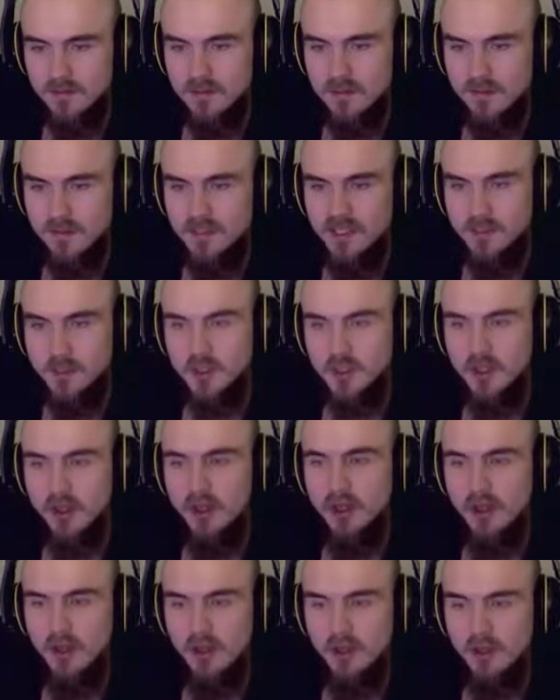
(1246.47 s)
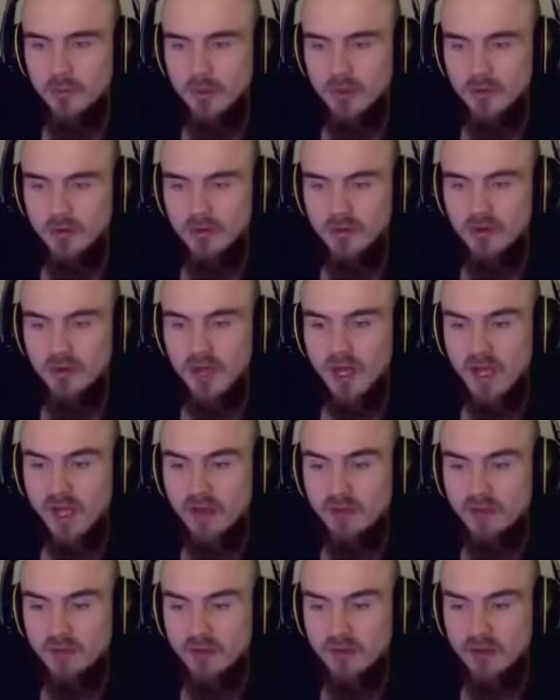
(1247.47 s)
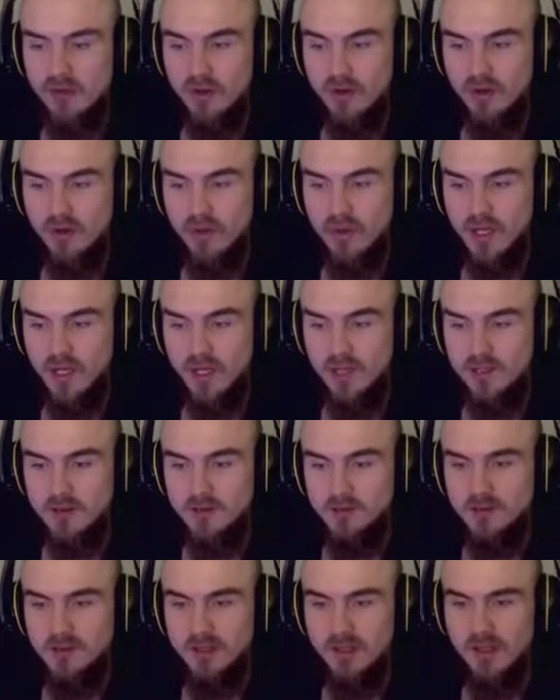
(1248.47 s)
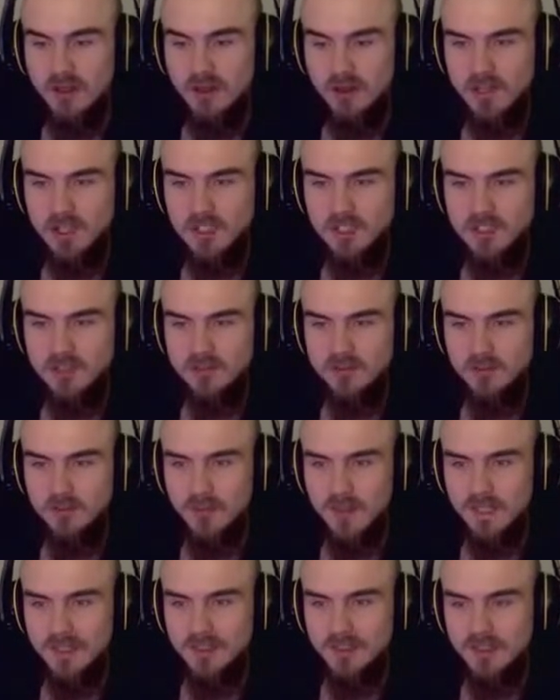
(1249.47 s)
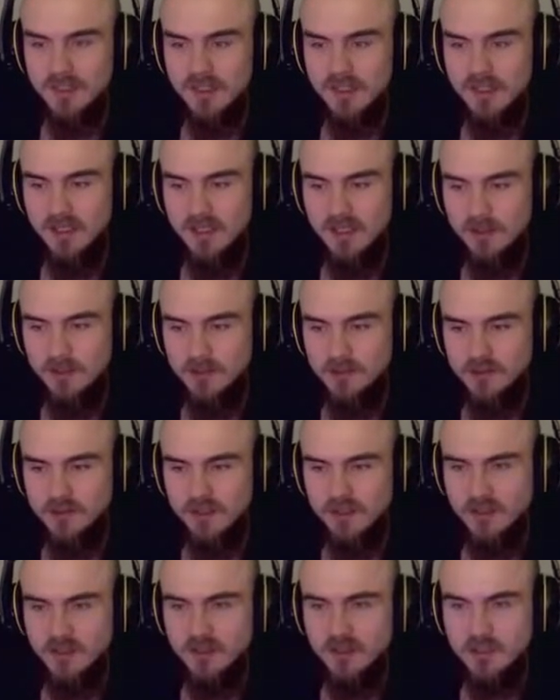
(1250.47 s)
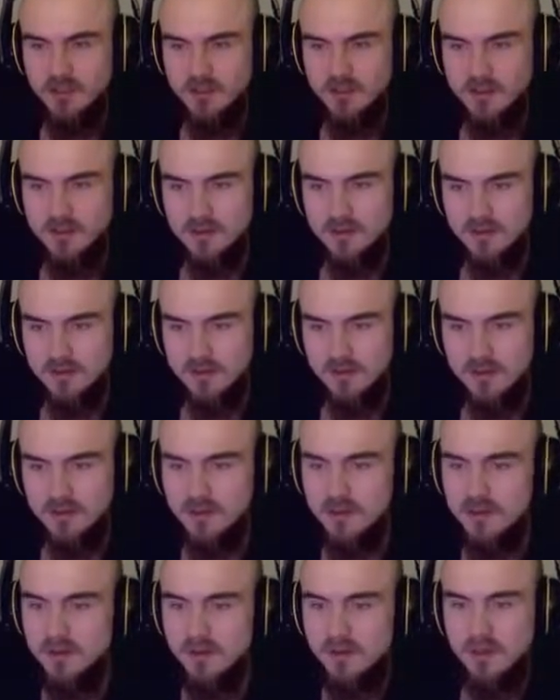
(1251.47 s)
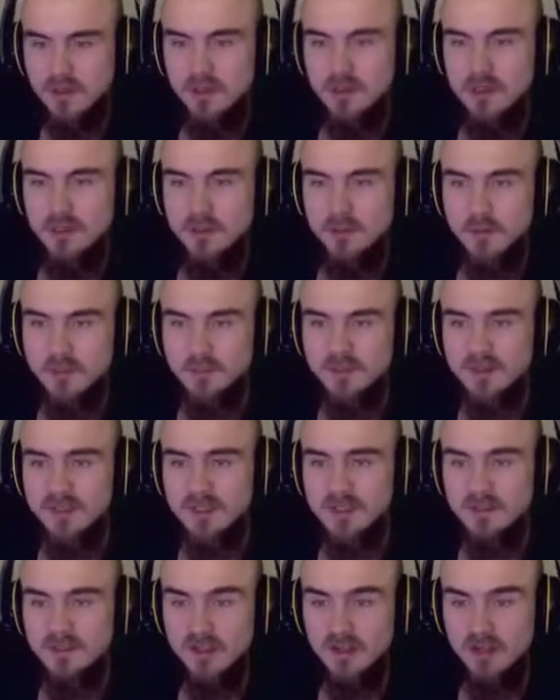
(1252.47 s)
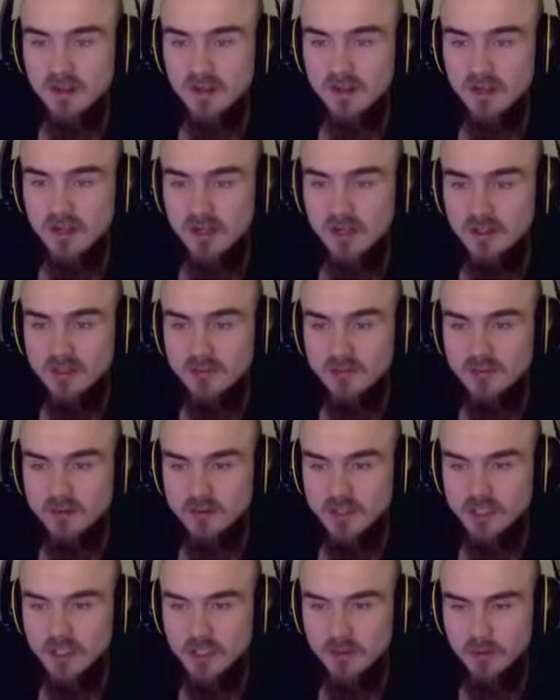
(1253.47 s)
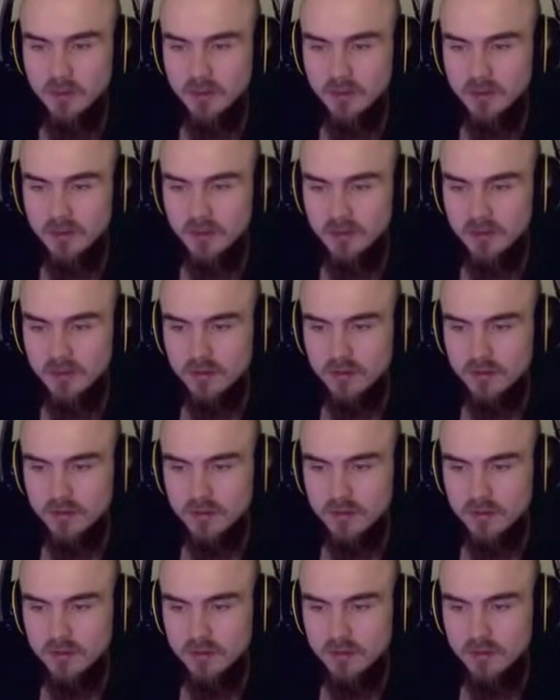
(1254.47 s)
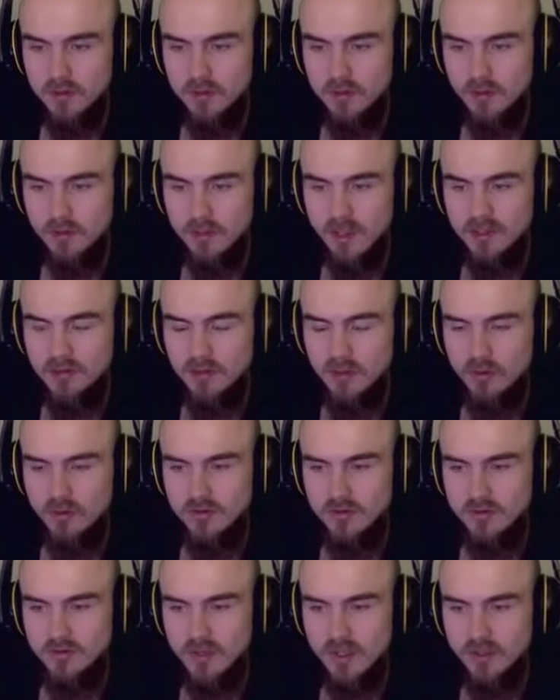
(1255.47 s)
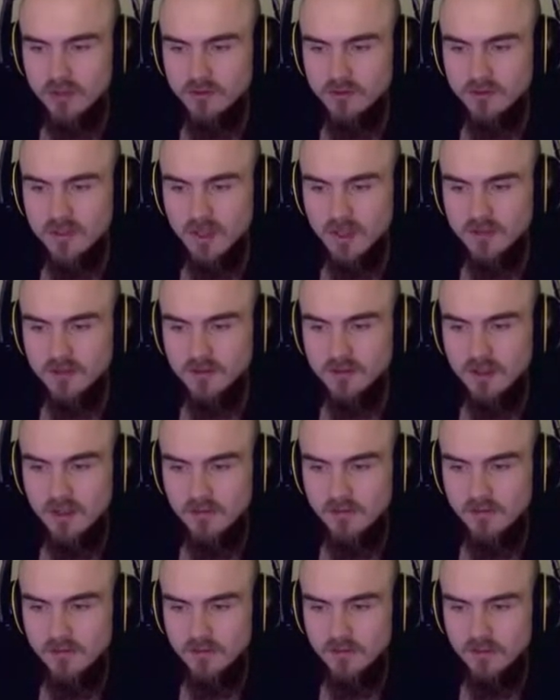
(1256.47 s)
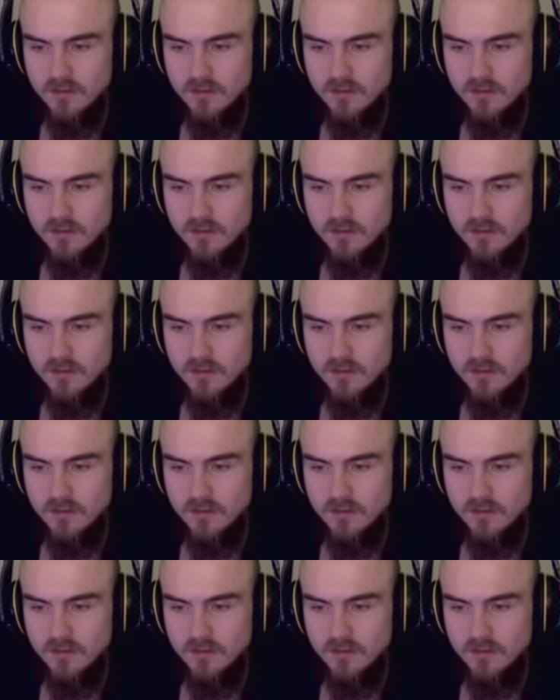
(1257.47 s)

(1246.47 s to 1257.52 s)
Especially early on when you have to go to single digits to match the percentage. Because things are so cheap. Okay, so Lou is trying to sell us stuff.